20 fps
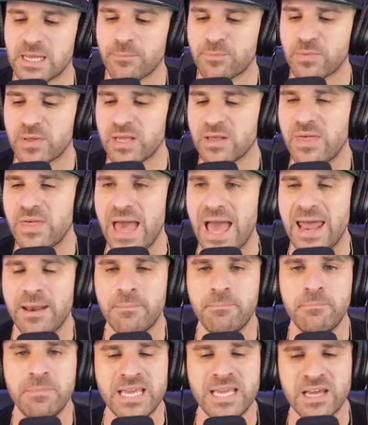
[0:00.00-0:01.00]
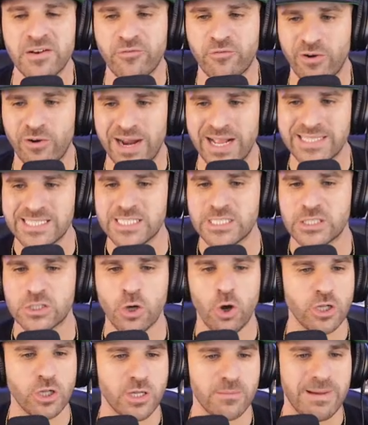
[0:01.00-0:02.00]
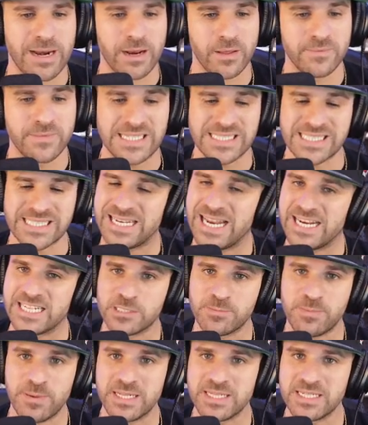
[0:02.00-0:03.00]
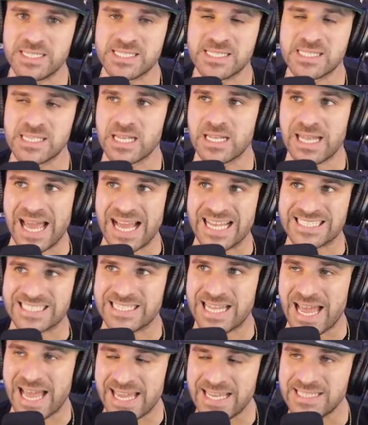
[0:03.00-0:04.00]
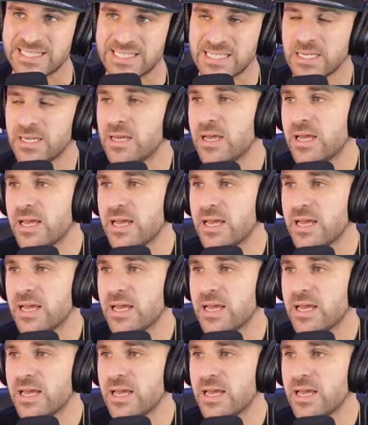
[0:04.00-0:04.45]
something that me and Francis talked about on Designated Spitters last night,